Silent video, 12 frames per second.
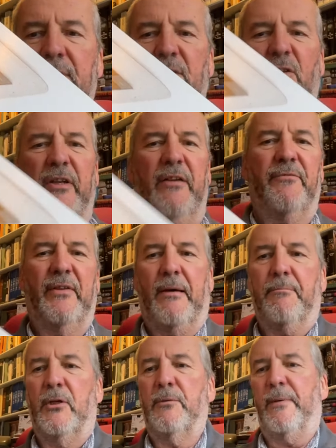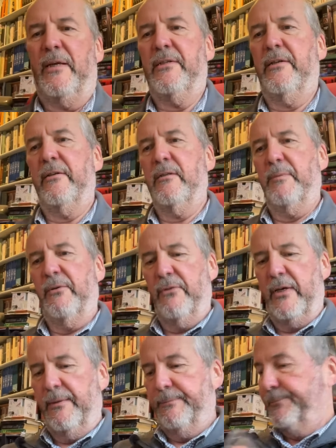Not even that much plastic, to be
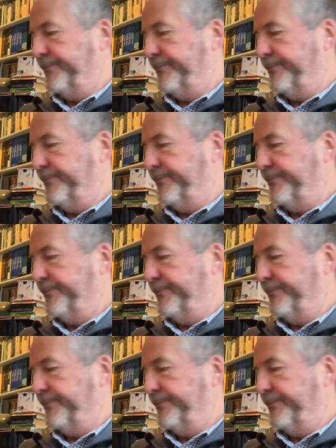fair.